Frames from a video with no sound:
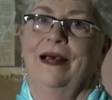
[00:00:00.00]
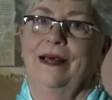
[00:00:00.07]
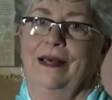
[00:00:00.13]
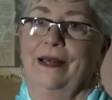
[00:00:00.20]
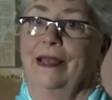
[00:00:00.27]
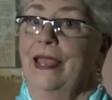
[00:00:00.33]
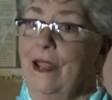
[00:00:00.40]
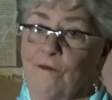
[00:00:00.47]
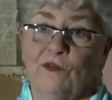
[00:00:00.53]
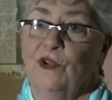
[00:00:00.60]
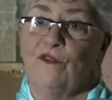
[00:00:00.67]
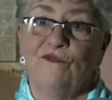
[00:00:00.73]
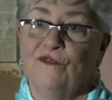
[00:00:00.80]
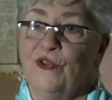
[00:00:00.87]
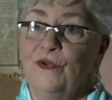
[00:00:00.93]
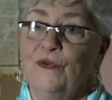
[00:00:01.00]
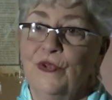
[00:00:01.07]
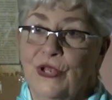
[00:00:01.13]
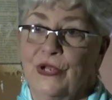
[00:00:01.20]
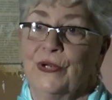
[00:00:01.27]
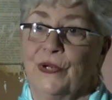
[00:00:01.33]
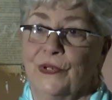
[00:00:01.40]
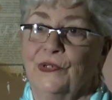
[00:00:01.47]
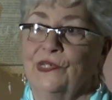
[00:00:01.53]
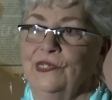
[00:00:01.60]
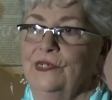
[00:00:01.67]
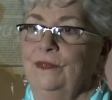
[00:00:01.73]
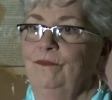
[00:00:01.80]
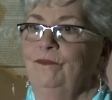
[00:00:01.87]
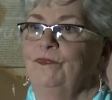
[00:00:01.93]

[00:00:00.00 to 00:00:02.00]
uh, every few years